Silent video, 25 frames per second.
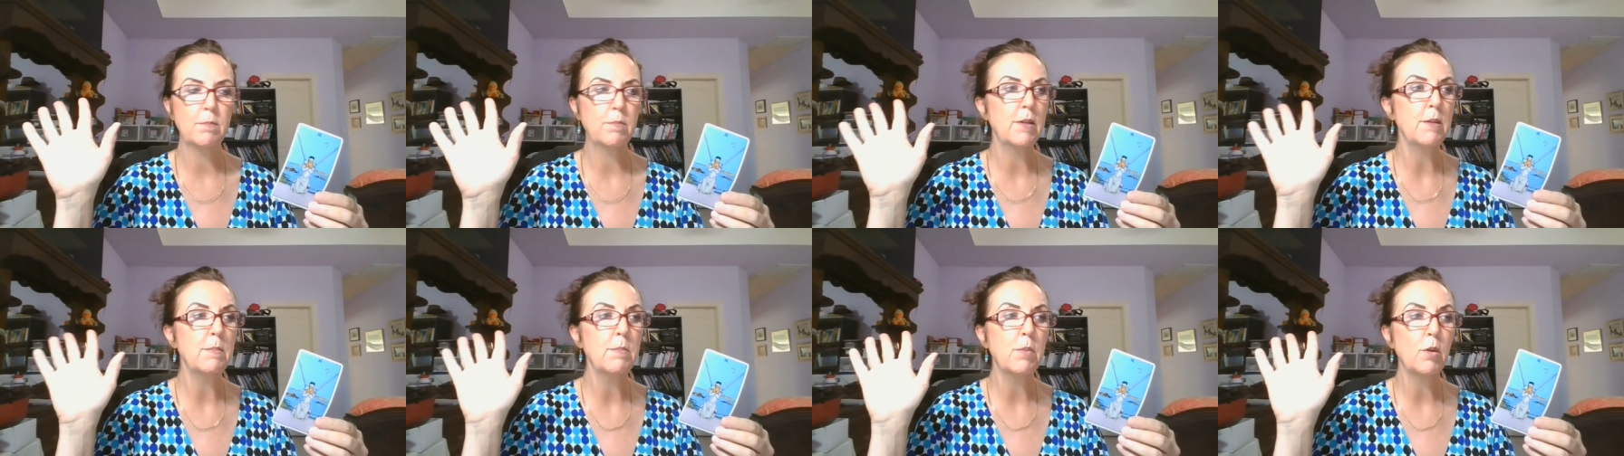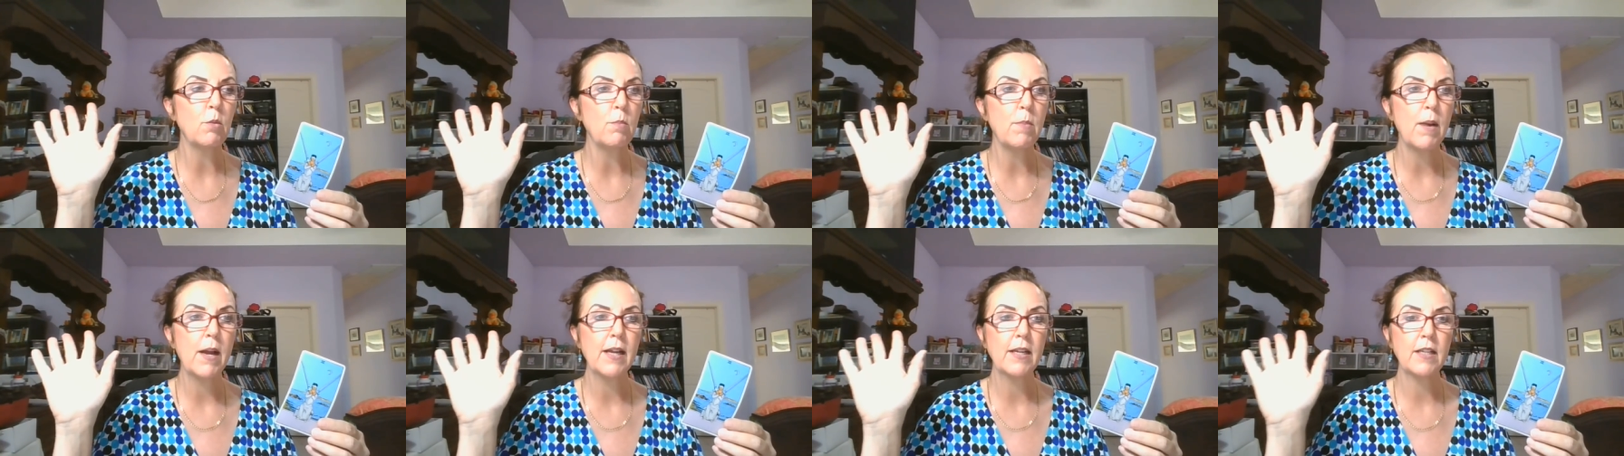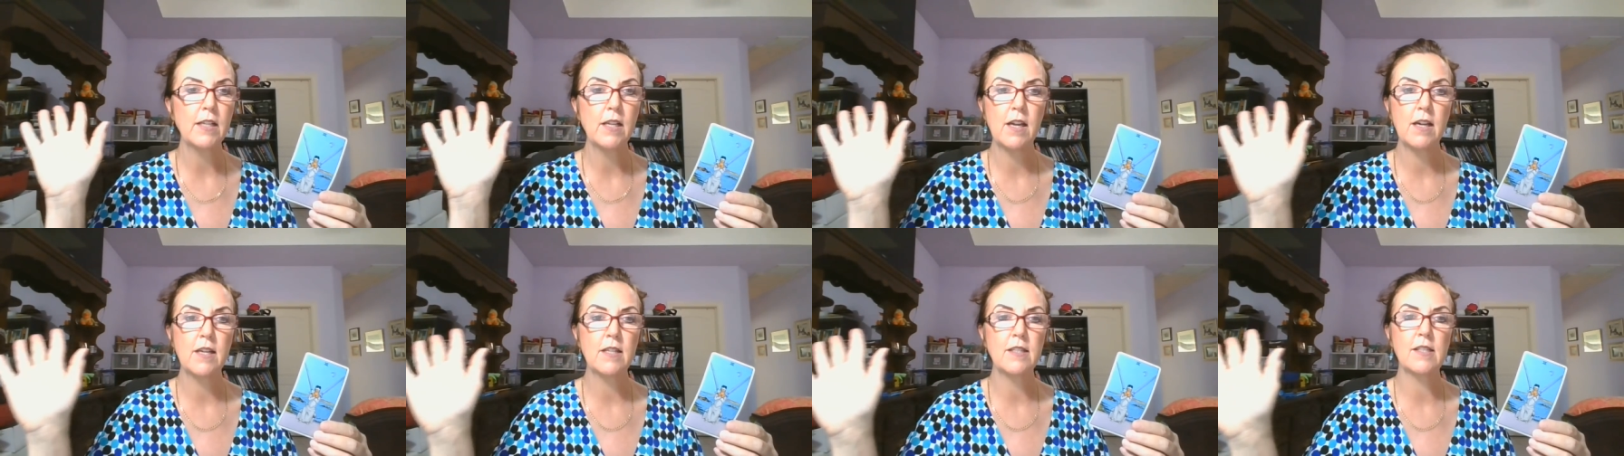People are buying
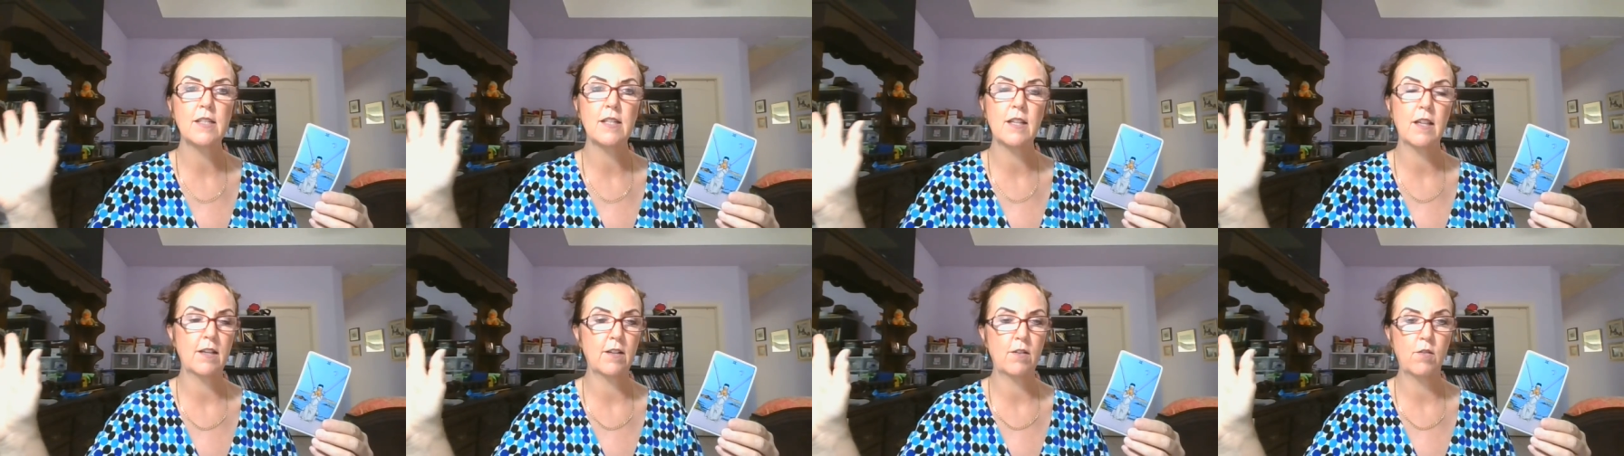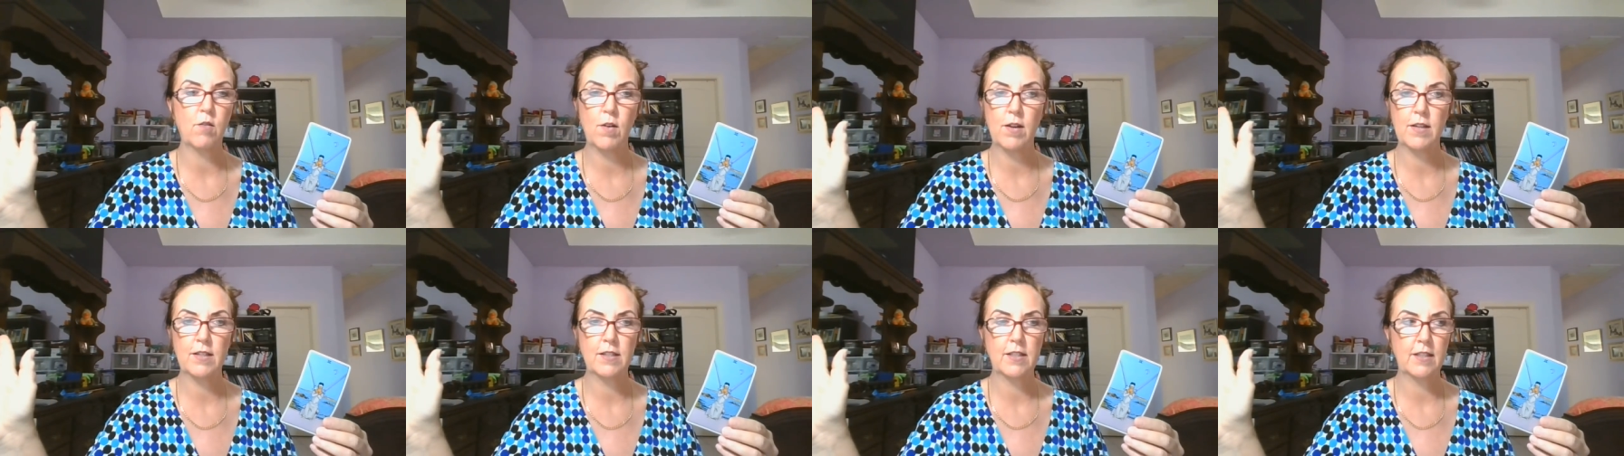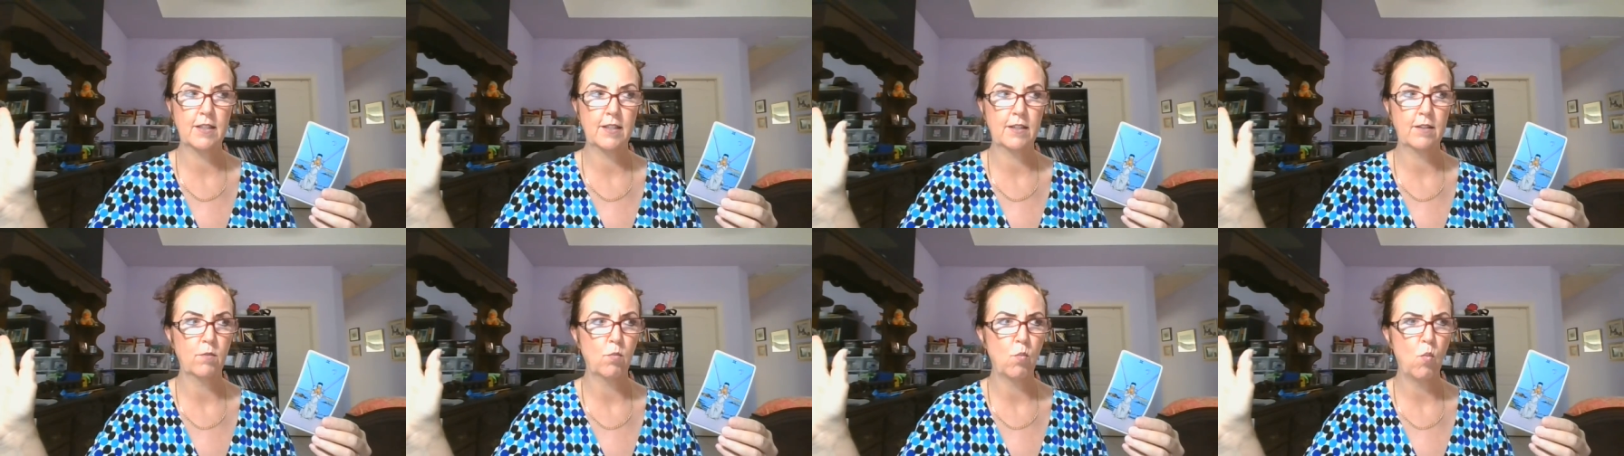guns like
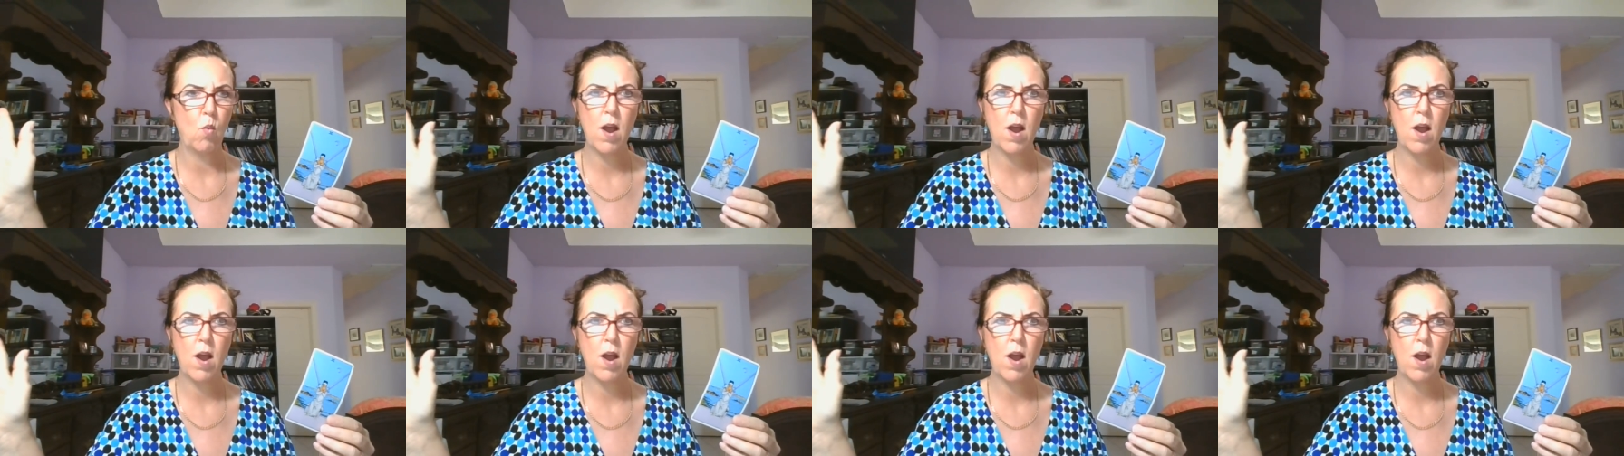crazy.